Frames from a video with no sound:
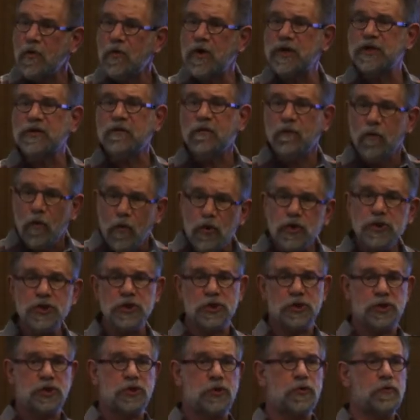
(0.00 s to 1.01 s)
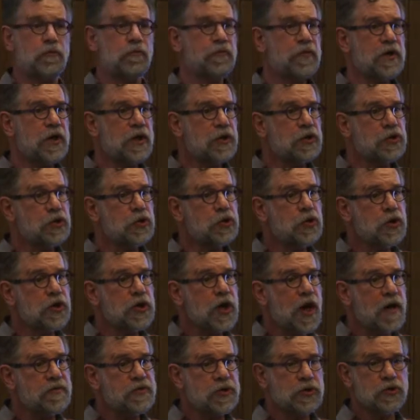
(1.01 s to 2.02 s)
which forces you into
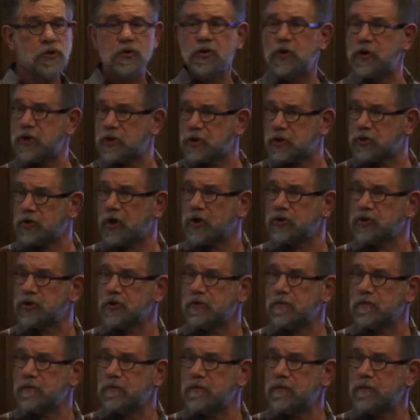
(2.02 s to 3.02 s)
good object-oriented structure.